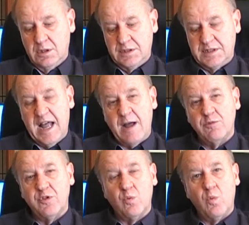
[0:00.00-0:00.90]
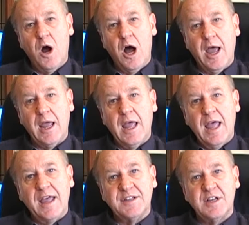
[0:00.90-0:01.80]
Start With The Why,
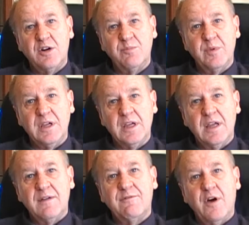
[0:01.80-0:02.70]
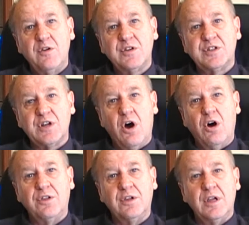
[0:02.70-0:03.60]
has helped me focus
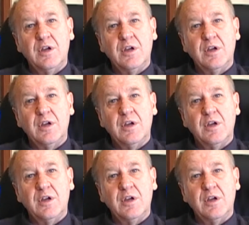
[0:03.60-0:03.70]
on